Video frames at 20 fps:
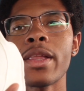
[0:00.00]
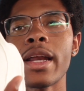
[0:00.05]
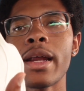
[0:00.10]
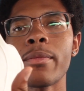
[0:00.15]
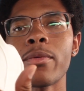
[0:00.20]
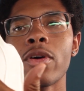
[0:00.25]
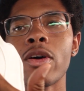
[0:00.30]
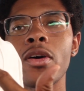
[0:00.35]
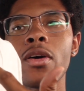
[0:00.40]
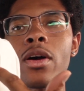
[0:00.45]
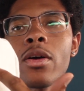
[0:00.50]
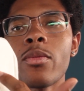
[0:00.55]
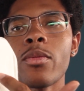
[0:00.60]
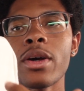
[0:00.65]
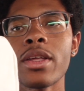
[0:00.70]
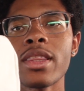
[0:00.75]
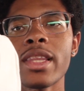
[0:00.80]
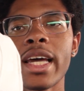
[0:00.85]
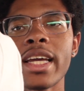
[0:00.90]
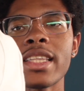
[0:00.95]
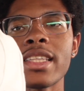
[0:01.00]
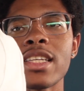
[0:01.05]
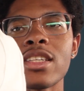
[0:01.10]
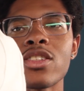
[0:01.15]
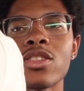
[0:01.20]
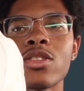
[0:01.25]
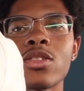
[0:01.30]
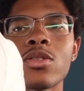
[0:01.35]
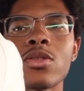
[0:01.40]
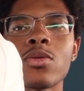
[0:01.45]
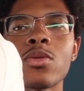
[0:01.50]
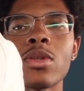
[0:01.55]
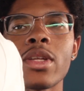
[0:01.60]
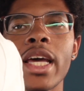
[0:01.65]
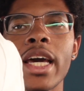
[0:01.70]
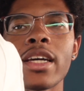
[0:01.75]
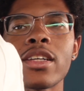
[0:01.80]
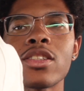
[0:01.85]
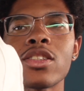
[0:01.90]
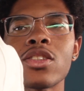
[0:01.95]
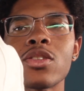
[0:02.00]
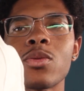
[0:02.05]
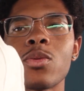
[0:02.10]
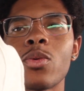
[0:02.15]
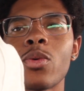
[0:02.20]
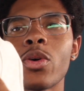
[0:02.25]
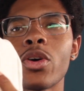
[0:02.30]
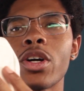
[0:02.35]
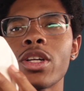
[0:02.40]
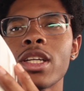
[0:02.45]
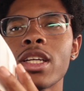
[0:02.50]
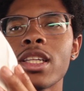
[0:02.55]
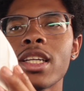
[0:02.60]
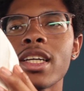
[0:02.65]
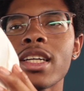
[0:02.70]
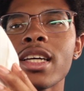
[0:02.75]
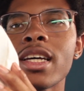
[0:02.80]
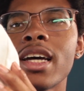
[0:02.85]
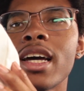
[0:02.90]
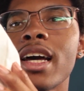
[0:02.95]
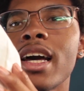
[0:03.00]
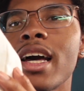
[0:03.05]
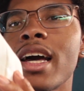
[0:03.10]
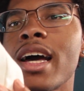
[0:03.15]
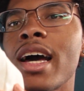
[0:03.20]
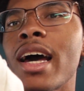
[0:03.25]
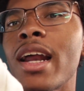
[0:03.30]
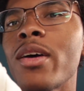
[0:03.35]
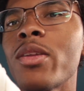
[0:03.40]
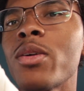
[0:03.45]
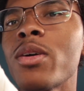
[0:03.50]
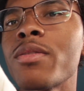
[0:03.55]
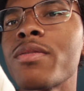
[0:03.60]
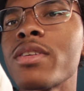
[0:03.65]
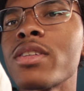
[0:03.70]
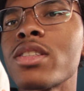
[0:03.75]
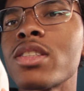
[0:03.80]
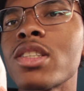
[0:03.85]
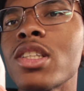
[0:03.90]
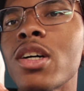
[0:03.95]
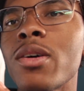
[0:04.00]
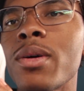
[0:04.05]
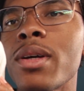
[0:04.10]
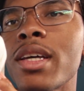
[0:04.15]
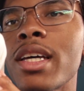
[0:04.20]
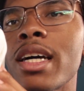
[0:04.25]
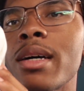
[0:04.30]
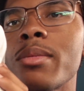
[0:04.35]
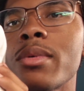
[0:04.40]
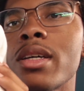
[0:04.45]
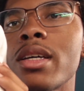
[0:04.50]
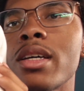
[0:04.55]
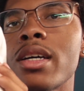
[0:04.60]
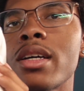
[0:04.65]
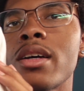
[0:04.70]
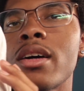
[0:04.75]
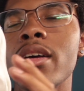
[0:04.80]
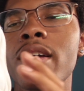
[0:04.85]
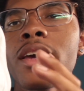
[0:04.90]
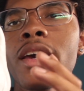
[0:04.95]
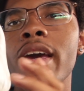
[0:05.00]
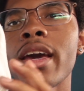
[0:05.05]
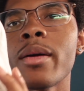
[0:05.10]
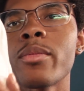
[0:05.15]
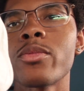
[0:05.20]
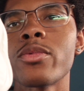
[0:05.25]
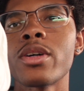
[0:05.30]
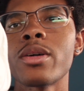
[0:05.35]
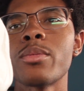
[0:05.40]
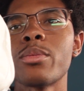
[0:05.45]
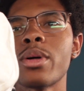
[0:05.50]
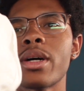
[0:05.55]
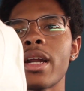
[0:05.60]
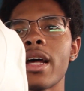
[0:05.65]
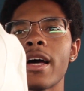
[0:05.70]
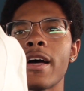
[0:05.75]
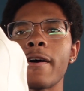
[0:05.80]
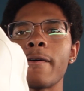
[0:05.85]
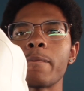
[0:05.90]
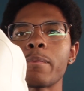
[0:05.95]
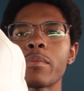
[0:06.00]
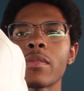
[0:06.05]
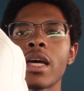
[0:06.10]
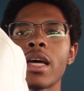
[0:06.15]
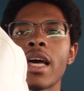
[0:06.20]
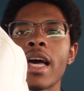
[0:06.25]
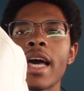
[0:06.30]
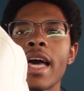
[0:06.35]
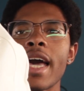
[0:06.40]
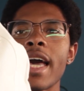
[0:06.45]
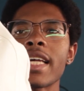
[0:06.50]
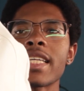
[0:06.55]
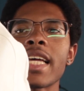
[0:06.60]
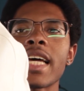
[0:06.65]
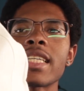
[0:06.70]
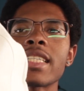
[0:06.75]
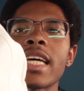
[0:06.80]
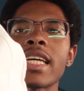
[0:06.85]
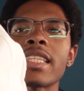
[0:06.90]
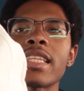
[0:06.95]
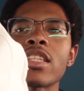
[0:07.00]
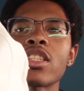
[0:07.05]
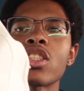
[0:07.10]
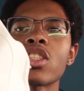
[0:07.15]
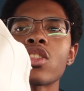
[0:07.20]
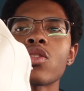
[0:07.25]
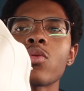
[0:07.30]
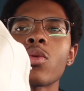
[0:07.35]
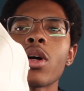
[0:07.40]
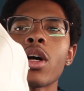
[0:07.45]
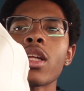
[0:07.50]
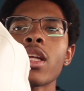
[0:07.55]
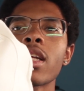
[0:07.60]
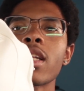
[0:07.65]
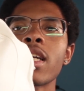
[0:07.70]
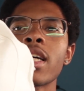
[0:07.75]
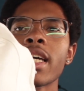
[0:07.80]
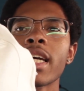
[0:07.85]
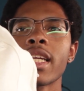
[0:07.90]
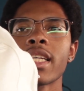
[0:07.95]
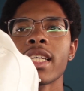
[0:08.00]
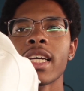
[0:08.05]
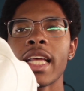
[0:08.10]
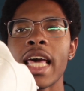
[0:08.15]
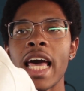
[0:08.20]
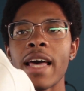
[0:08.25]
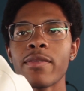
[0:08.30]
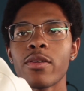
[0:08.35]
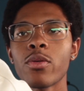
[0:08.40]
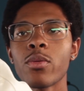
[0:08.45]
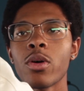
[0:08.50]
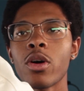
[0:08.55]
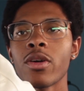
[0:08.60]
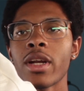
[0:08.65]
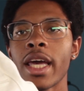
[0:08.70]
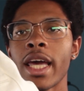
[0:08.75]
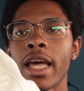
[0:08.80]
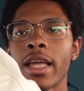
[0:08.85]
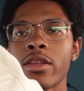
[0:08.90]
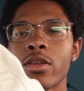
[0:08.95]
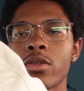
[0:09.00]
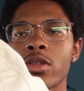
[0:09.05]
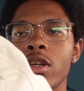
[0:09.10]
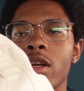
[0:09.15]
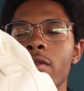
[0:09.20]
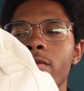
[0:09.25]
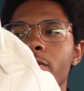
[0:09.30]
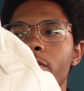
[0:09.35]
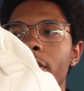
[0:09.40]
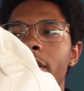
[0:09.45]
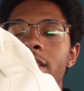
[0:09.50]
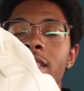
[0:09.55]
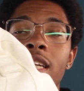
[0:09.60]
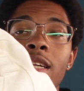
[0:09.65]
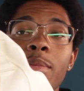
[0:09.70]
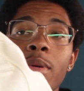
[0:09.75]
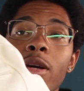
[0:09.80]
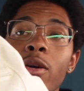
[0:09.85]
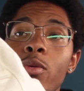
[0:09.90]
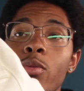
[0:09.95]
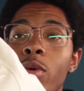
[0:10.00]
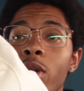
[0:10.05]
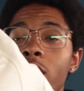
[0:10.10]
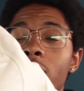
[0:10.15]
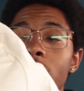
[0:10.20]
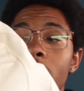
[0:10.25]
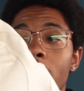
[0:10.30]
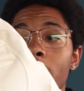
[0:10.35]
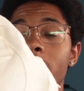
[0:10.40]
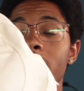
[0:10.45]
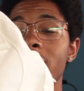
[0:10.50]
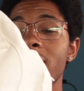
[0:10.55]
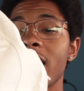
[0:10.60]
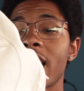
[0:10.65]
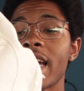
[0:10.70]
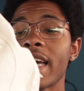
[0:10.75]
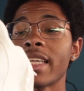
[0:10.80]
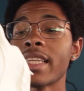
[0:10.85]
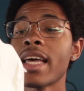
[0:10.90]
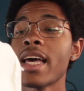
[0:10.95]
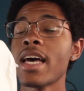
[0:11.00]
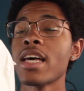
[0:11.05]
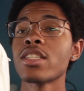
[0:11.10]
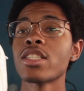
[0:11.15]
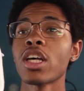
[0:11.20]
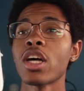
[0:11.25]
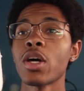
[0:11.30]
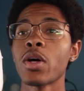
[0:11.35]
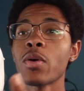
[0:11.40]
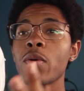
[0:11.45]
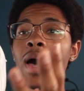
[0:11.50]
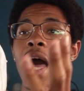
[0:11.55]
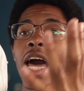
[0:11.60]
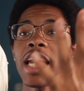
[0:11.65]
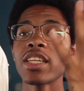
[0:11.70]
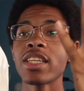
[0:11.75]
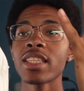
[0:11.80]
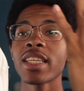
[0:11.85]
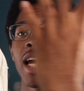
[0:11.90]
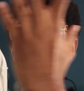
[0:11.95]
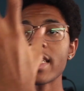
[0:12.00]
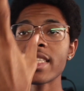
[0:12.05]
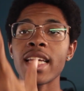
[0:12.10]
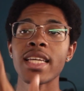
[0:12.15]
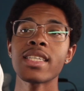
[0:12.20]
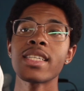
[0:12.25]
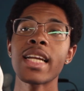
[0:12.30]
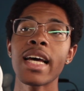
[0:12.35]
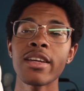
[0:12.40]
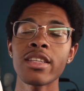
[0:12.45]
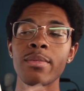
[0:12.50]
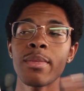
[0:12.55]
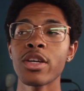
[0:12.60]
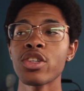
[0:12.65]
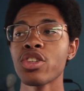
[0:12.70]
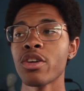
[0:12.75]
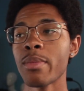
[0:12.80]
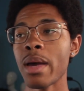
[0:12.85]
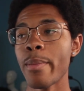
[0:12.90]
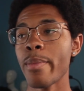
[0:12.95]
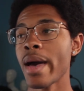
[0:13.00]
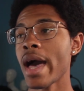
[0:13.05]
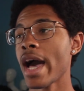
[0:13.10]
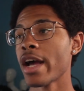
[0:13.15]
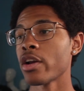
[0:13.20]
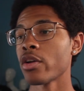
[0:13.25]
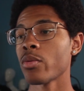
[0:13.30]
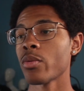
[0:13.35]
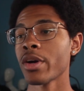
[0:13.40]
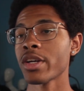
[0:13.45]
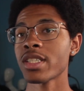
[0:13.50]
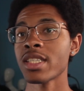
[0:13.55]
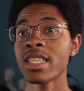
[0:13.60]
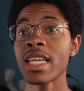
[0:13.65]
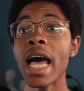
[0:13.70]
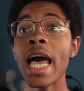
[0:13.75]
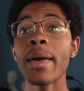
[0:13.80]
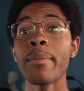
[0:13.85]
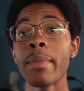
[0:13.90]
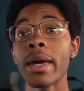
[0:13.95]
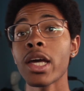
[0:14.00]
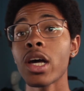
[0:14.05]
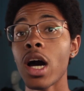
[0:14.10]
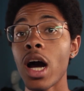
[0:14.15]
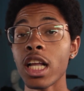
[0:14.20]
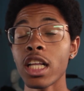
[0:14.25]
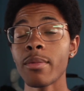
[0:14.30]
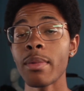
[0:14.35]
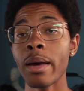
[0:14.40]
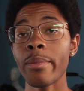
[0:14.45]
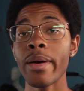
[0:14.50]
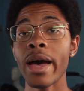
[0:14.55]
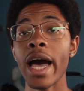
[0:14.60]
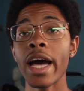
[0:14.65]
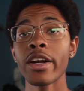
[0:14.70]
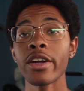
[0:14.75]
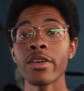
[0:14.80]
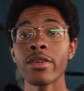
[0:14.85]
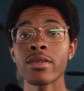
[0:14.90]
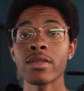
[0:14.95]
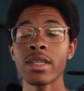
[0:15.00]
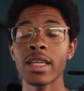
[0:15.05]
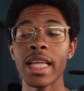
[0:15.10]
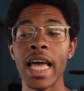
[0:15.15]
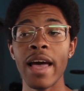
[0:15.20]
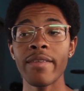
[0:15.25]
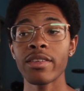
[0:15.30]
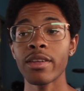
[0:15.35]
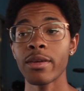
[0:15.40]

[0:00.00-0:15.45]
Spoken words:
that I'm going with, like this nice swirly look. I don't know if it's showing up good on camera, but it has like the swirly look and it's gonna have the rolled handles on the front. It's gonna be a really dope design. So I just kind of tested out to make sure my pattern works, because I make all of my patterns and